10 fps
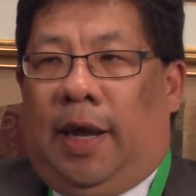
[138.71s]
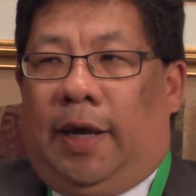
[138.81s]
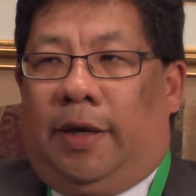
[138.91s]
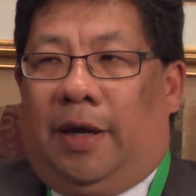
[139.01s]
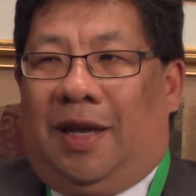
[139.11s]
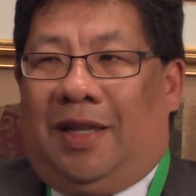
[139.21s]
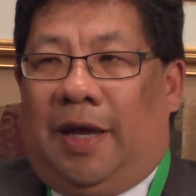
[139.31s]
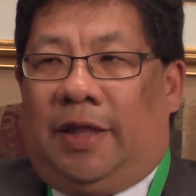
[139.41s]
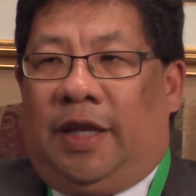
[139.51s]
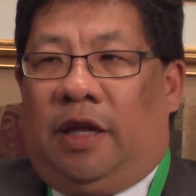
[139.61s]
And I,
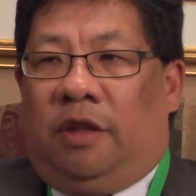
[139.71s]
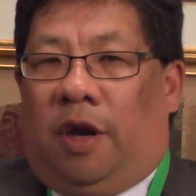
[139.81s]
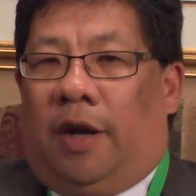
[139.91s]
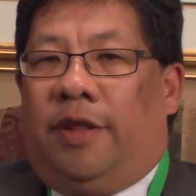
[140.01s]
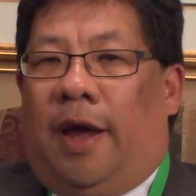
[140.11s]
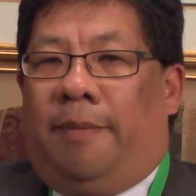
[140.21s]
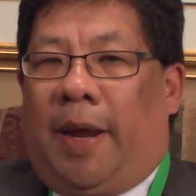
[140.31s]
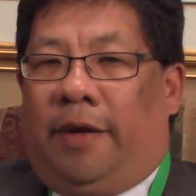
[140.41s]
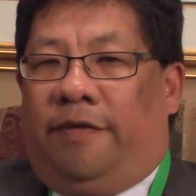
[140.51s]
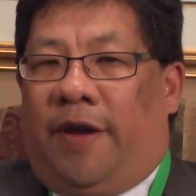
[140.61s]
I, think a lot of that
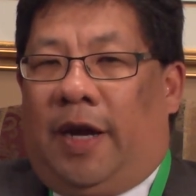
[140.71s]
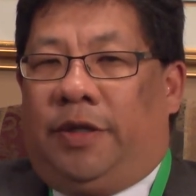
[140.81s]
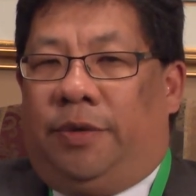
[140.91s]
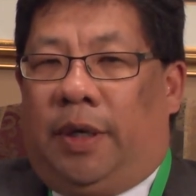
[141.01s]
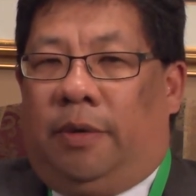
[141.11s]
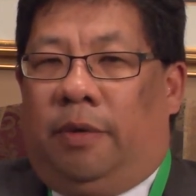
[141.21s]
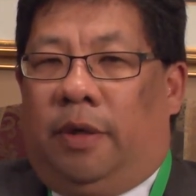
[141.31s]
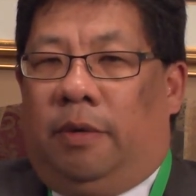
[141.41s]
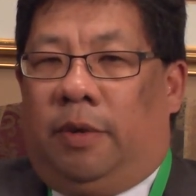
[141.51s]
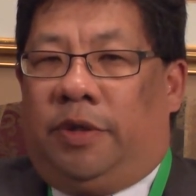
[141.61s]
manufacturing
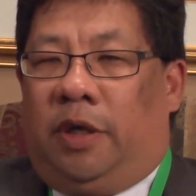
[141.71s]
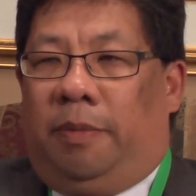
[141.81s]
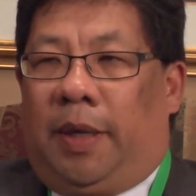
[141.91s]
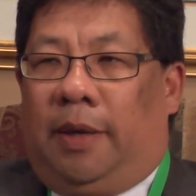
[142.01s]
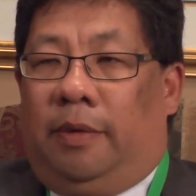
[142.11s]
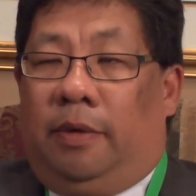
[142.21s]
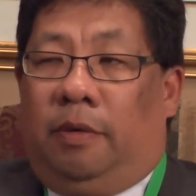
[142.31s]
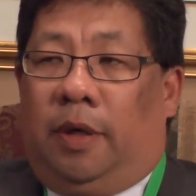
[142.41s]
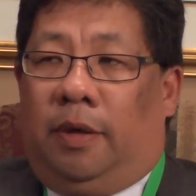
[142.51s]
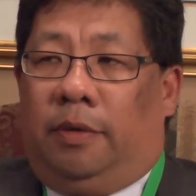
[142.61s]
will, will, still be,
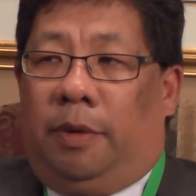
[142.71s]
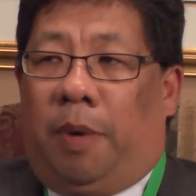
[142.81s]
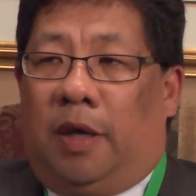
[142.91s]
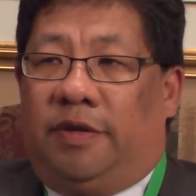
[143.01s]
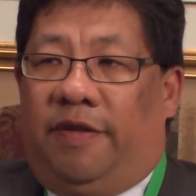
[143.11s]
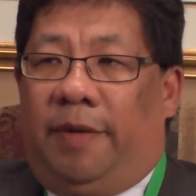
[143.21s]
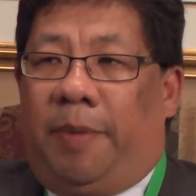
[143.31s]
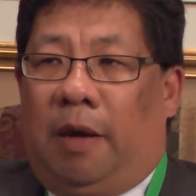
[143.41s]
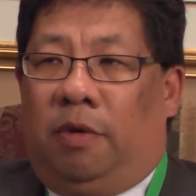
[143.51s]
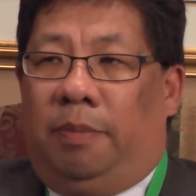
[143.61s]
well, the positive
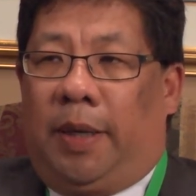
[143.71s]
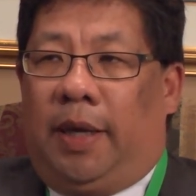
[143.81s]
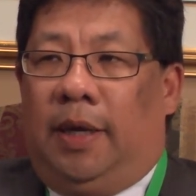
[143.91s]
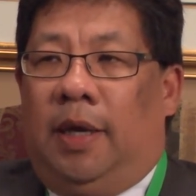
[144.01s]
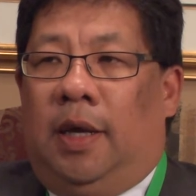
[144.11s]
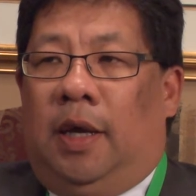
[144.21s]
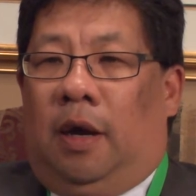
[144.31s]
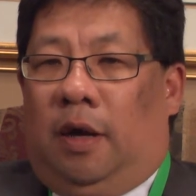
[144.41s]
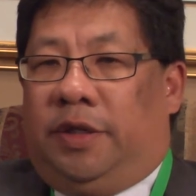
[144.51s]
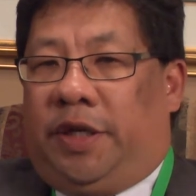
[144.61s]
impact will be
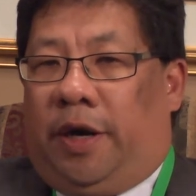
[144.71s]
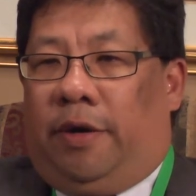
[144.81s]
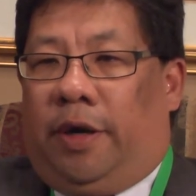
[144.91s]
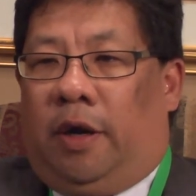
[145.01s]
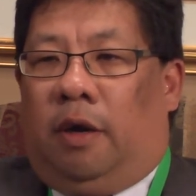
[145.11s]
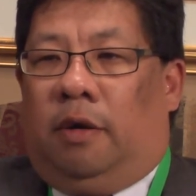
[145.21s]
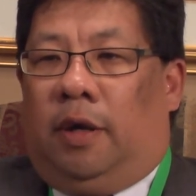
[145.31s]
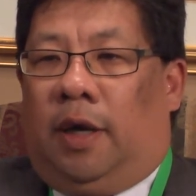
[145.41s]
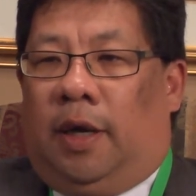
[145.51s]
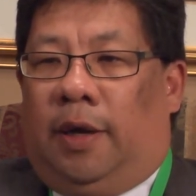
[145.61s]
Ontario,
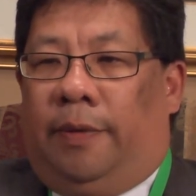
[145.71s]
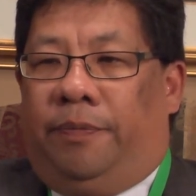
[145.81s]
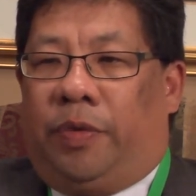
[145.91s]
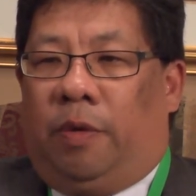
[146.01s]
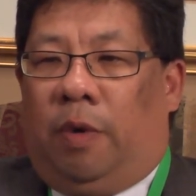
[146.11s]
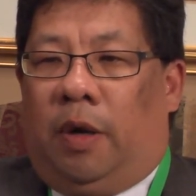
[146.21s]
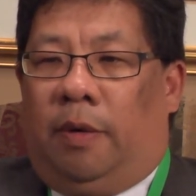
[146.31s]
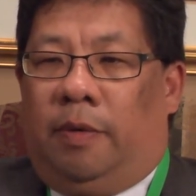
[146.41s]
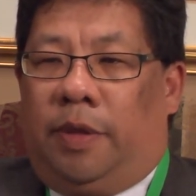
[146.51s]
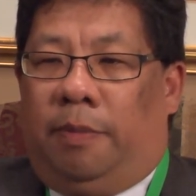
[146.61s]
um,
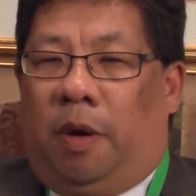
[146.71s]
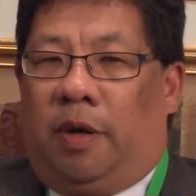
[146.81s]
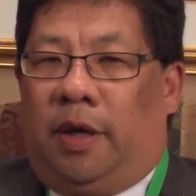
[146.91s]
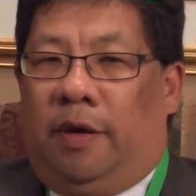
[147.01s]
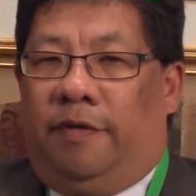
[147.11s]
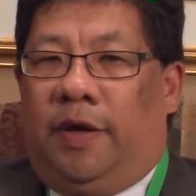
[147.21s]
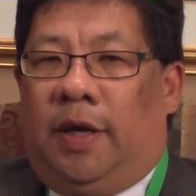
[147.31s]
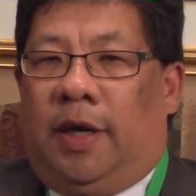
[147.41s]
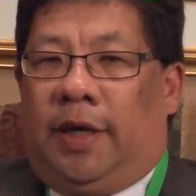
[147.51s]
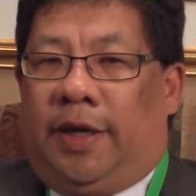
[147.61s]
where the bulk of
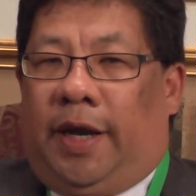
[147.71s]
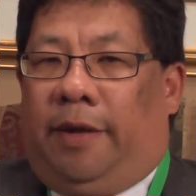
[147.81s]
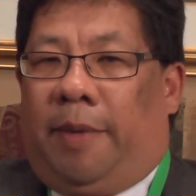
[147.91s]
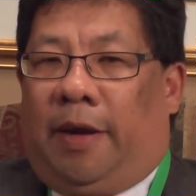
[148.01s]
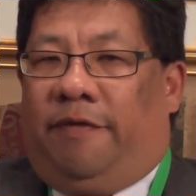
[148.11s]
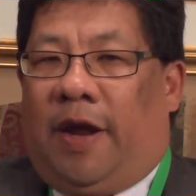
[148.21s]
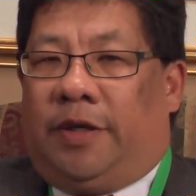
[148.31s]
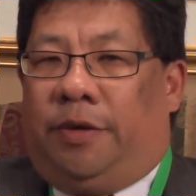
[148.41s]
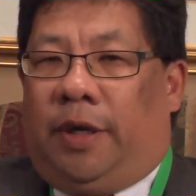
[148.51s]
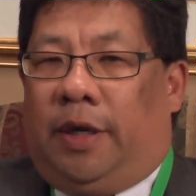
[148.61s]
Canadian
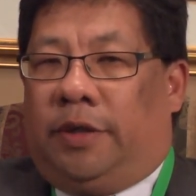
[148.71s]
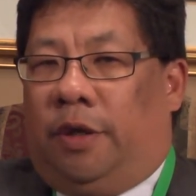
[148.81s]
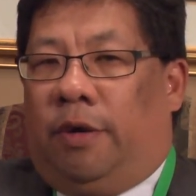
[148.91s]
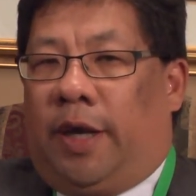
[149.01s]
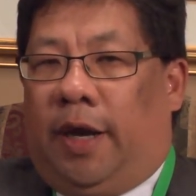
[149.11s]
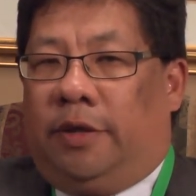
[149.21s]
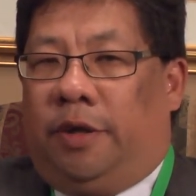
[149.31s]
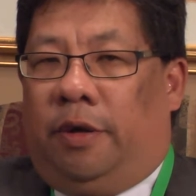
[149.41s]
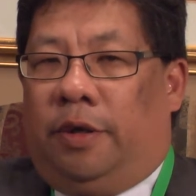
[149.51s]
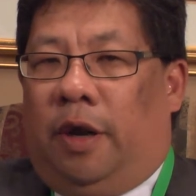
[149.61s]
manufacturing is located.
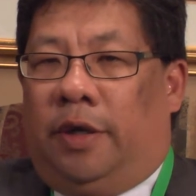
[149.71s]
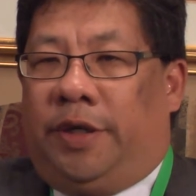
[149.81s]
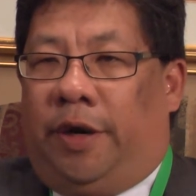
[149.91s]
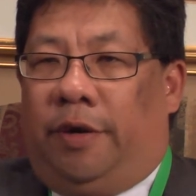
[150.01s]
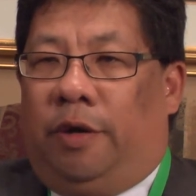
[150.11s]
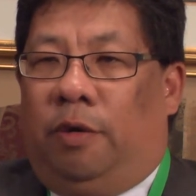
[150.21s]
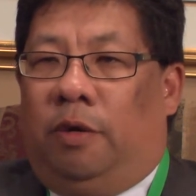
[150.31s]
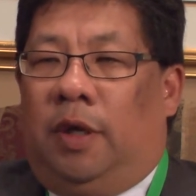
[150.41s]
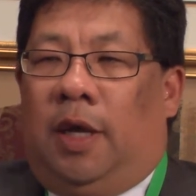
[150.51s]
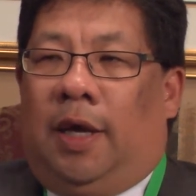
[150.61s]
So
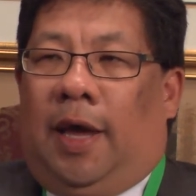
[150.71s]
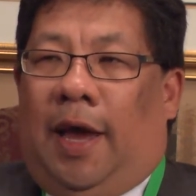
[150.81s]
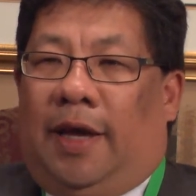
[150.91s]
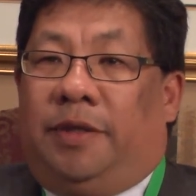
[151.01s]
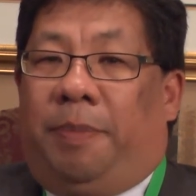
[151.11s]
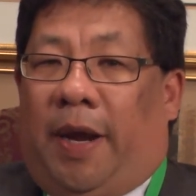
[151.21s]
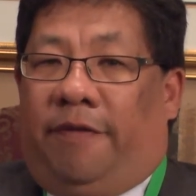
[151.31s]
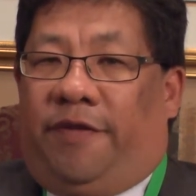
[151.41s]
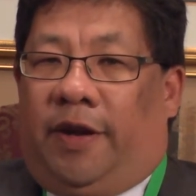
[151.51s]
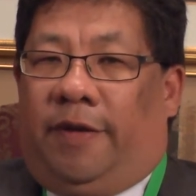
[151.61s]
Ontario has
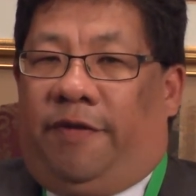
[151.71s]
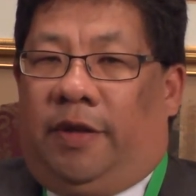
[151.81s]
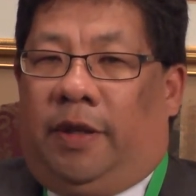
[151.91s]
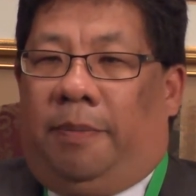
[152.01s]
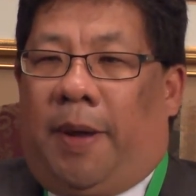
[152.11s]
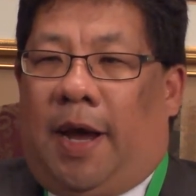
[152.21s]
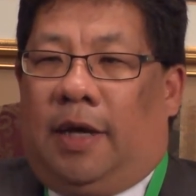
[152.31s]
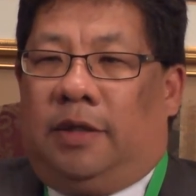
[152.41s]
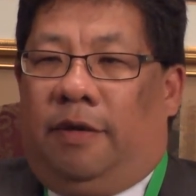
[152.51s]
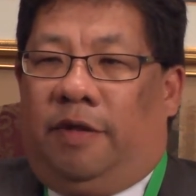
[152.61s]
benefited in the
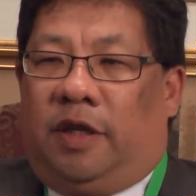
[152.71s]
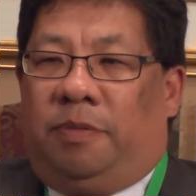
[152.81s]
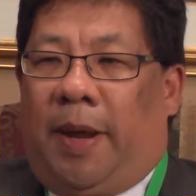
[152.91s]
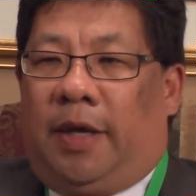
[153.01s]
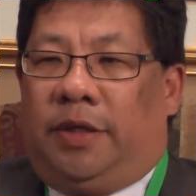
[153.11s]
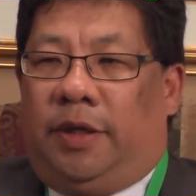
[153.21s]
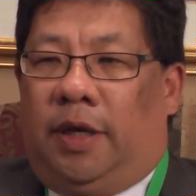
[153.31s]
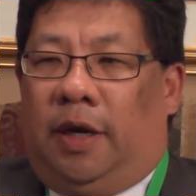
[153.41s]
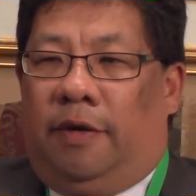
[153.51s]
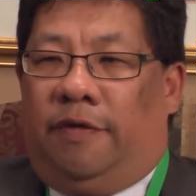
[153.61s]
past of the
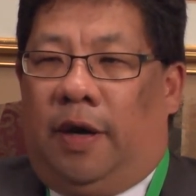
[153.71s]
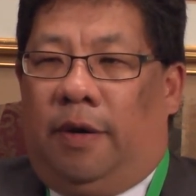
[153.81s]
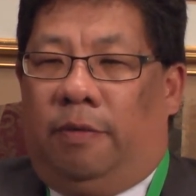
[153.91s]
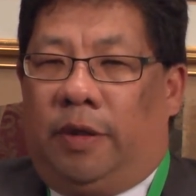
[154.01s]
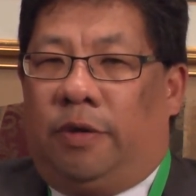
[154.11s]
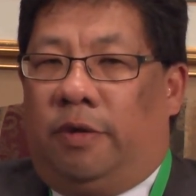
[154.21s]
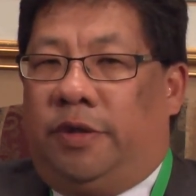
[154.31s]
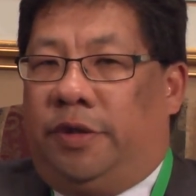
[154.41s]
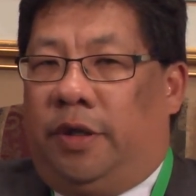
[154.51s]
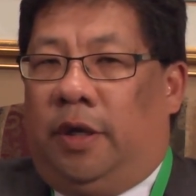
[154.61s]
expansion of uh,
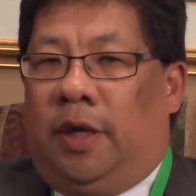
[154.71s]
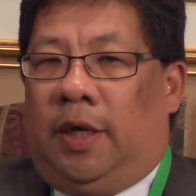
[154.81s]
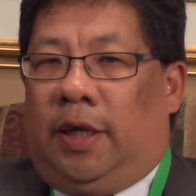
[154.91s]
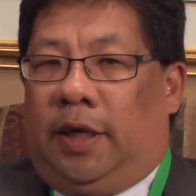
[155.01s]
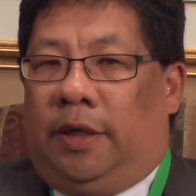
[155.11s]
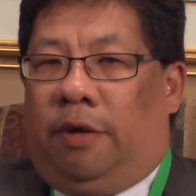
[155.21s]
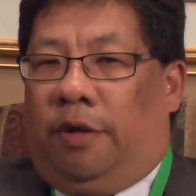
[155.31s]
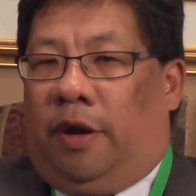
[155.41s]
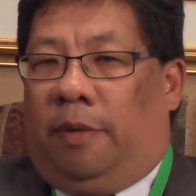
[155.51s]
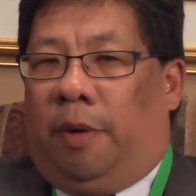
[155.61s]
resources in
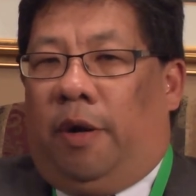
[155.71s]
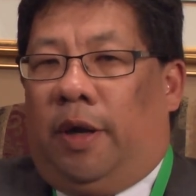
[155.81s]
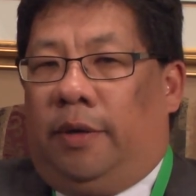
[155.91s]
northern Alberta.